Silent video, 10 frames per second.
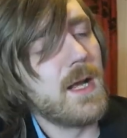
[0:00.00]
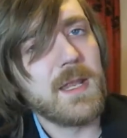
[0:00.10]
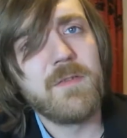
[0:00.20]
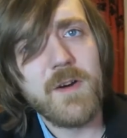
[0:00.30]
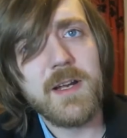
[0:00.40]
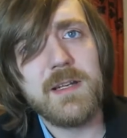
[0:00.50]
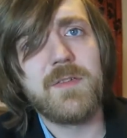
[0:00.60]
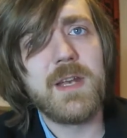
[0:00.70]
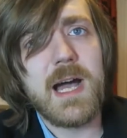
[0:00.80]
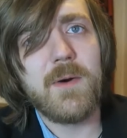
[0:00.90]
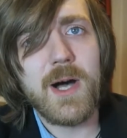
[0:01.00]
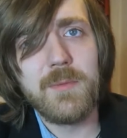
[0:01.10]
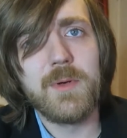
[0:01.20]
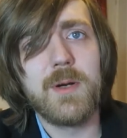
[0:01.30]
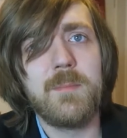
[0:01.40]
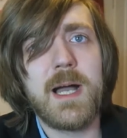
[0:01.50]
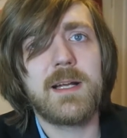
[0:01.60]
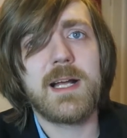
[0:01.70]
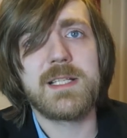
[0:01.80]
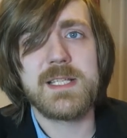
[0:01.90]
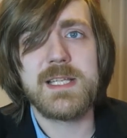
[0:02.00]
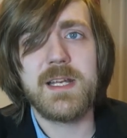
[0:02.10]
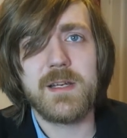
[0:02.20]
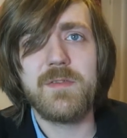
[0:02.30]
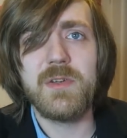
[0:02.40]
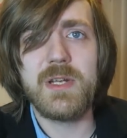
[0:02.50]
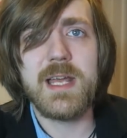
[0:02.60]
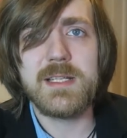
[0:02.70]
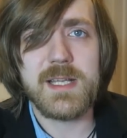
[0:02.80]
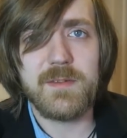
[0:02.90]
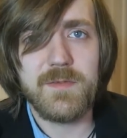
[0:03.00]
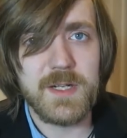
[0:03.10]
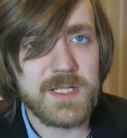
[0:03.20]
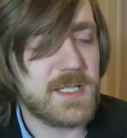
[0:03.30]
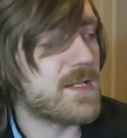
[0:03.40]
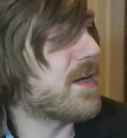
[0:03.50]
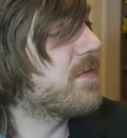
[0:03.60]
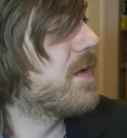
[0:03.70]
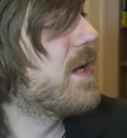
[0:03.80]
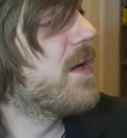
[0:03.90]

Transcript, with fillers: And then finally, for now, I will come back as I said in a few days and finish this off.